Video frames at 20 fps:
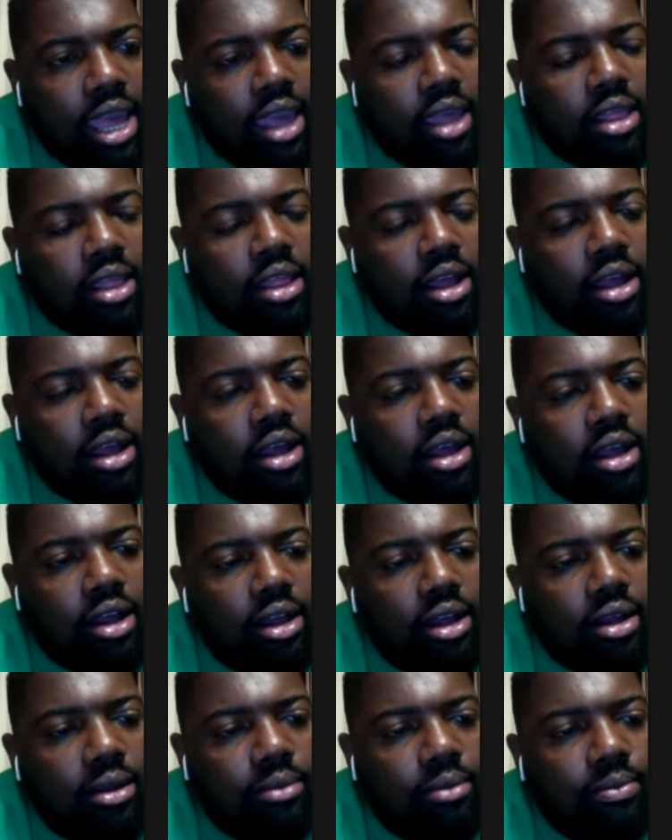And
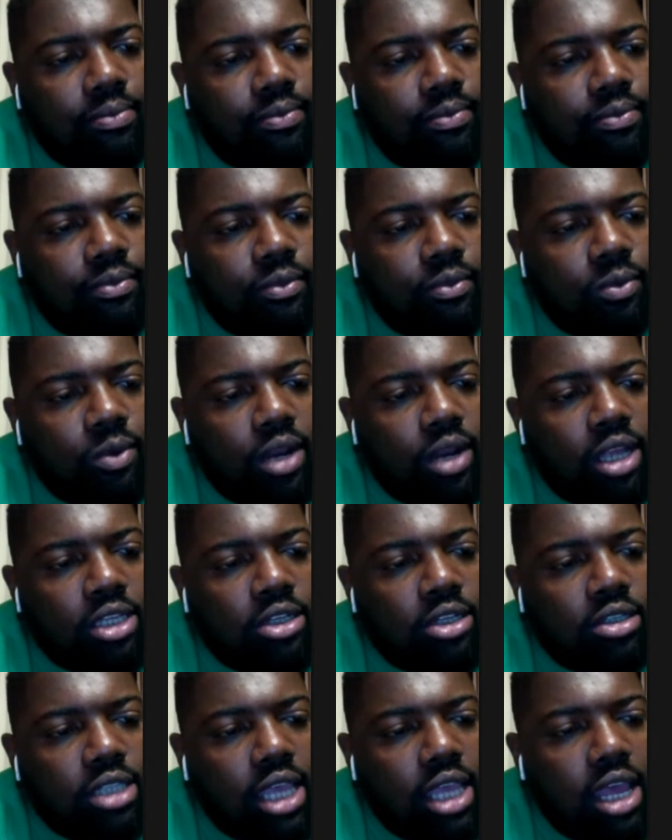what I was
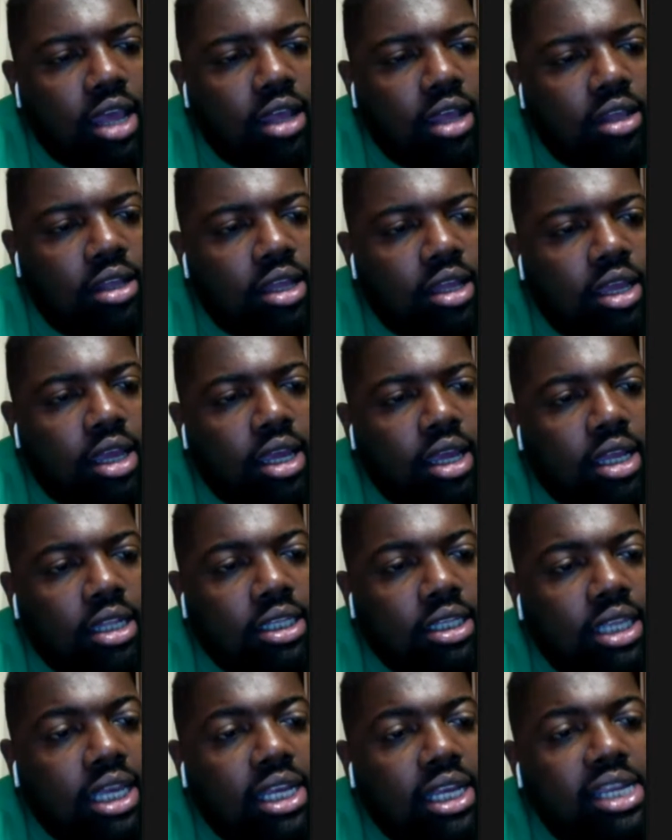gonna say,
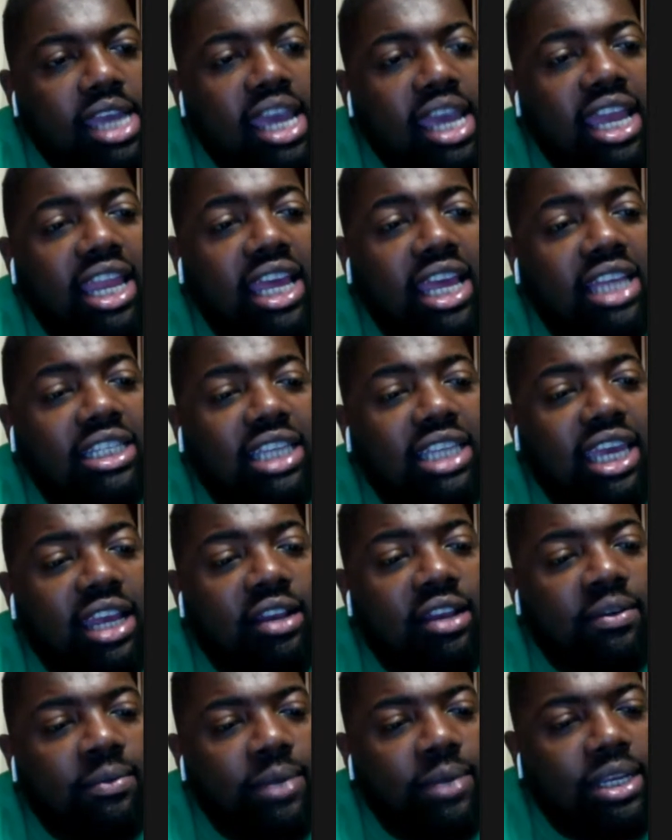it is
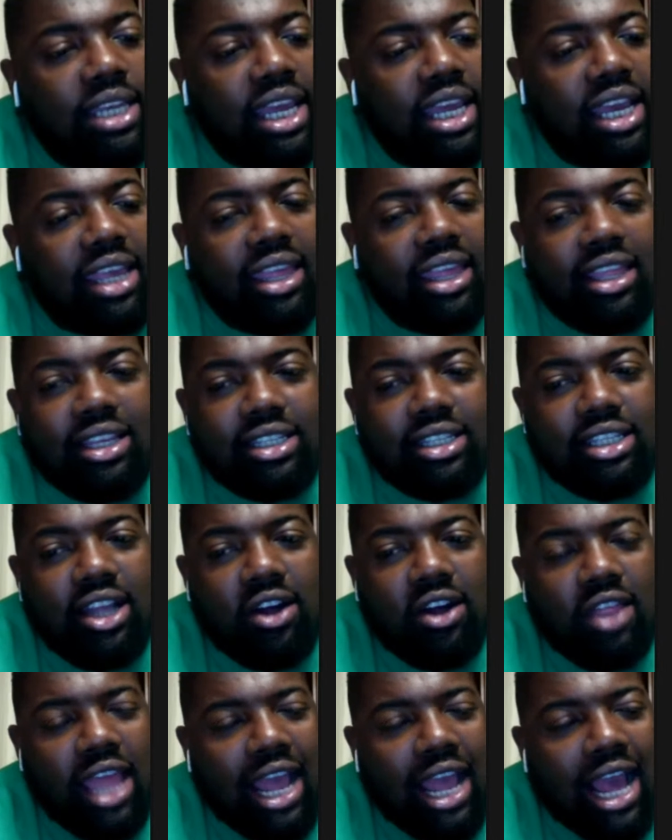getting ridiculous
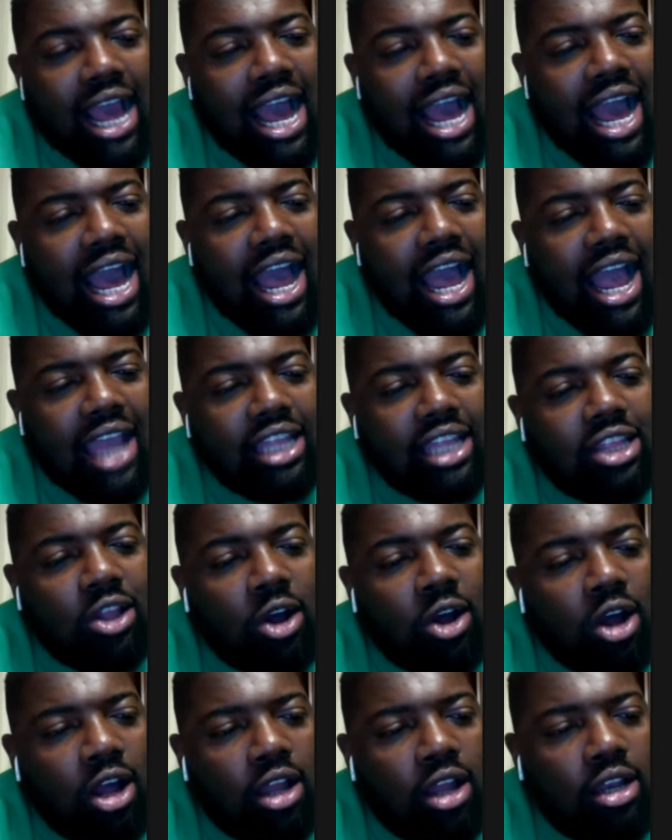though. Like I
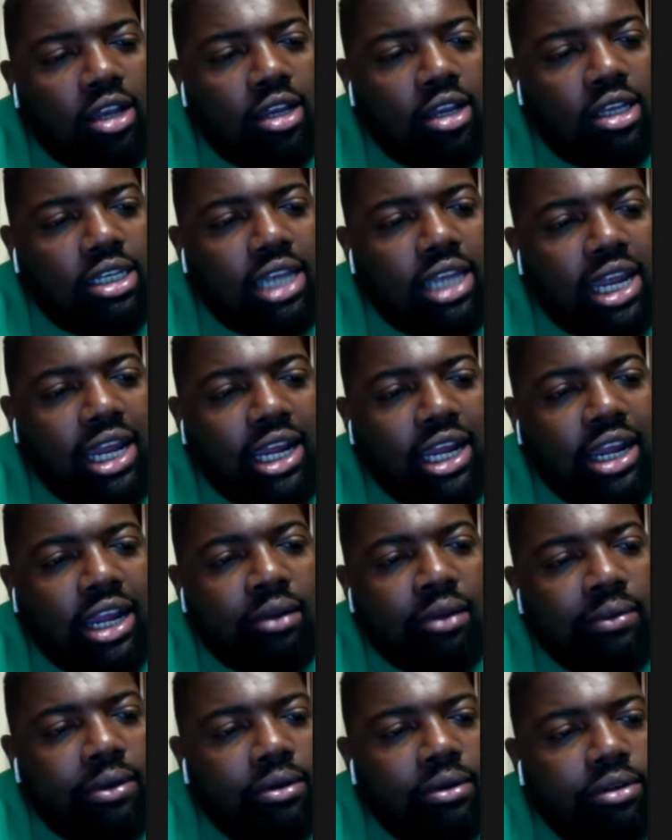thought Derrick
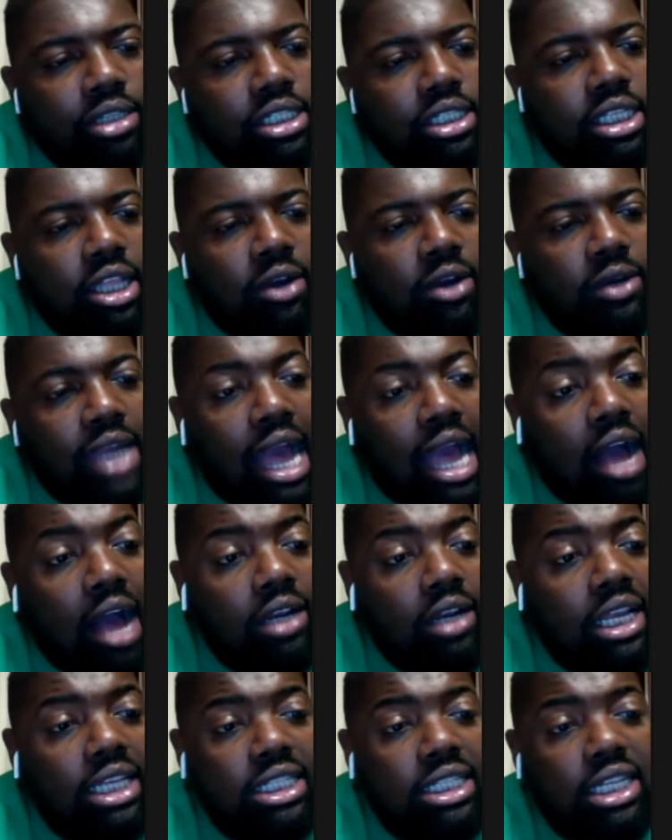Henry would slow down
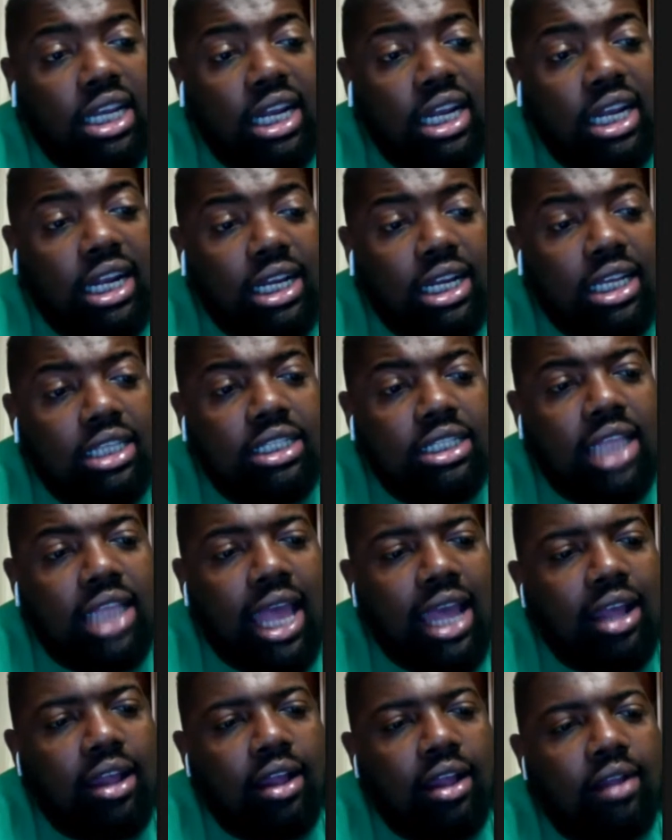this year because
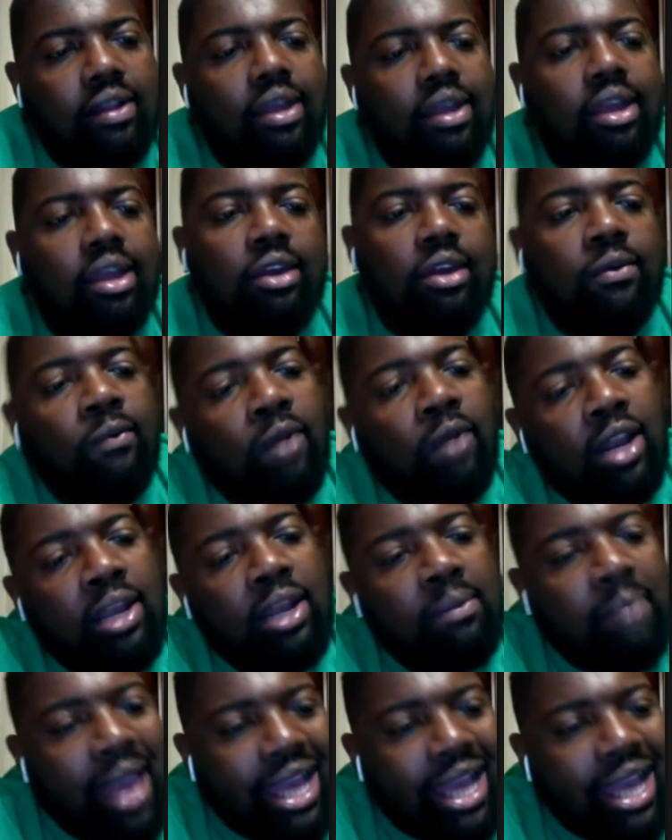like running